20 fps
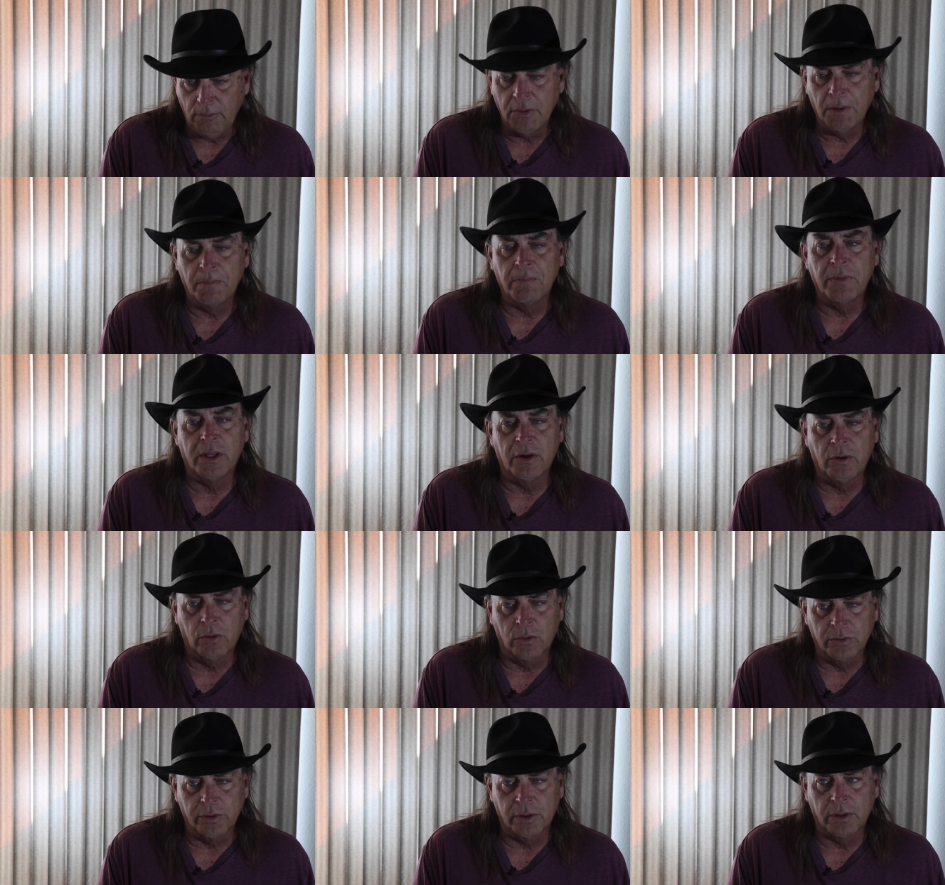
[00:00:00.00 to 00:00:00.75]
A bit
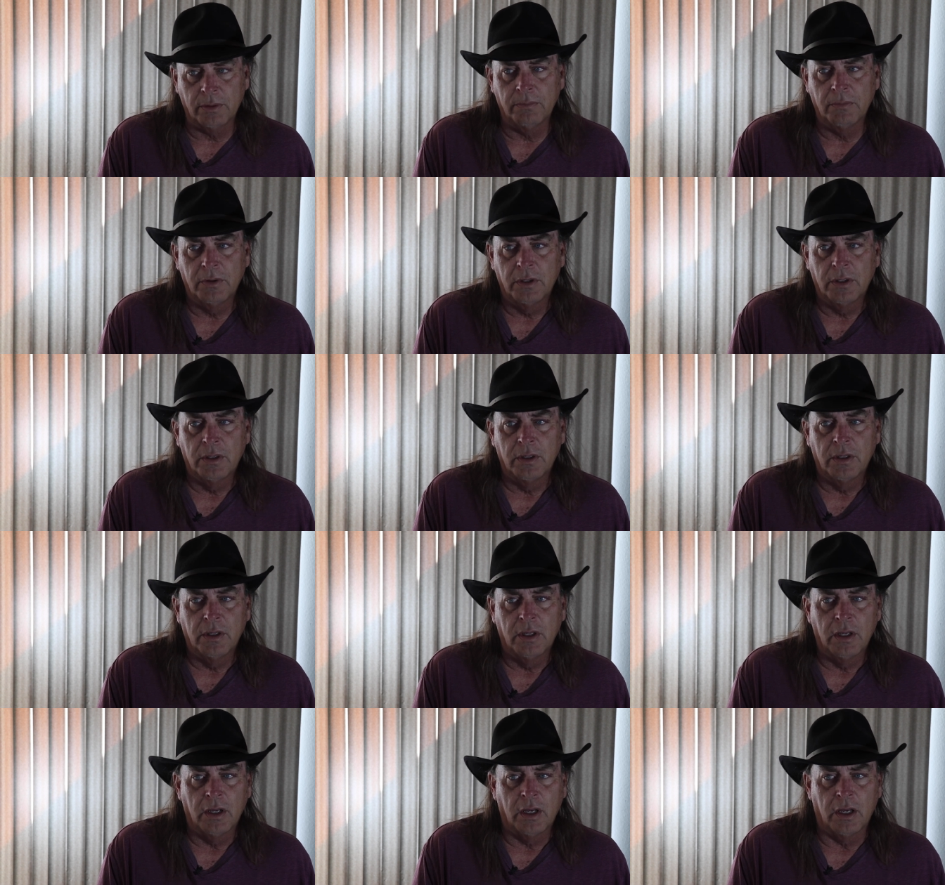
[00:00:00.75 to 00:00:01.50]
older.
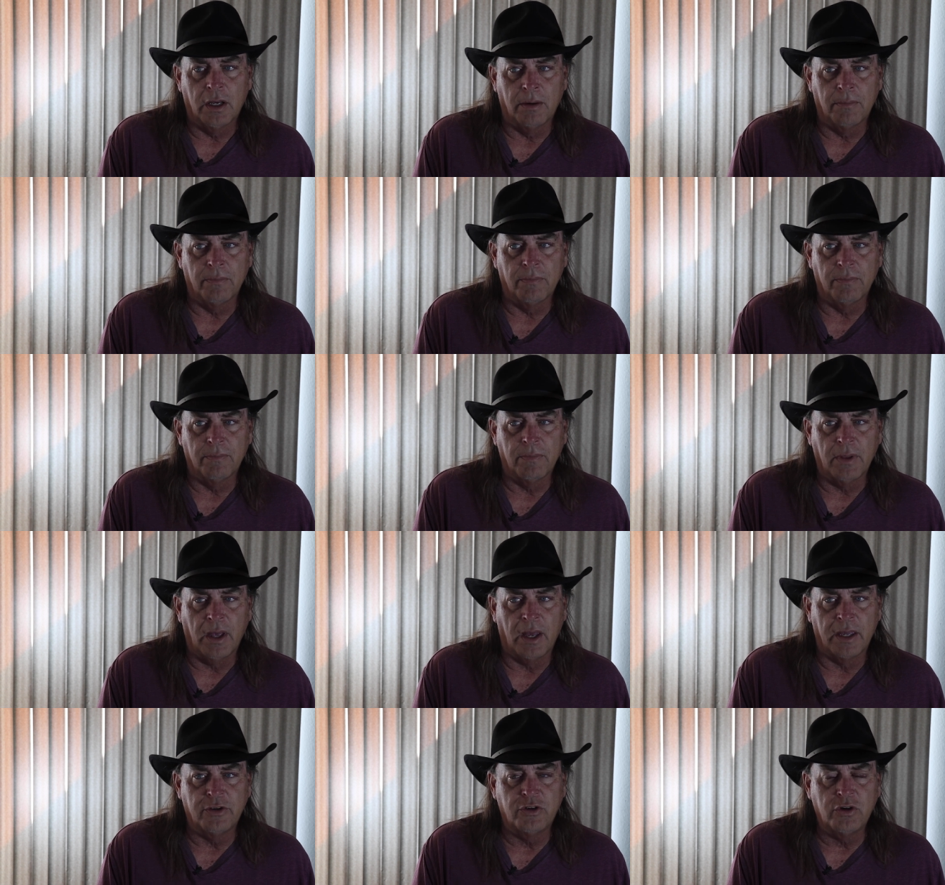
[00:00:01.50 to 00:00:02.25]

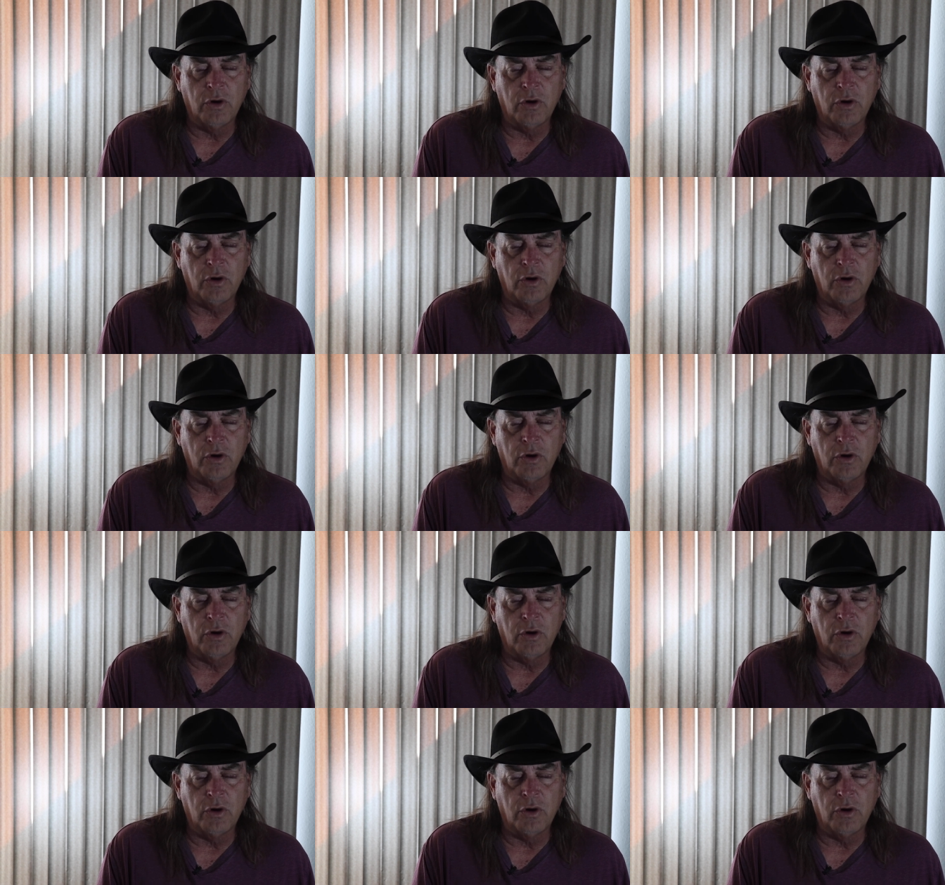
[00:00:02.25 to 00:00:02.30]
I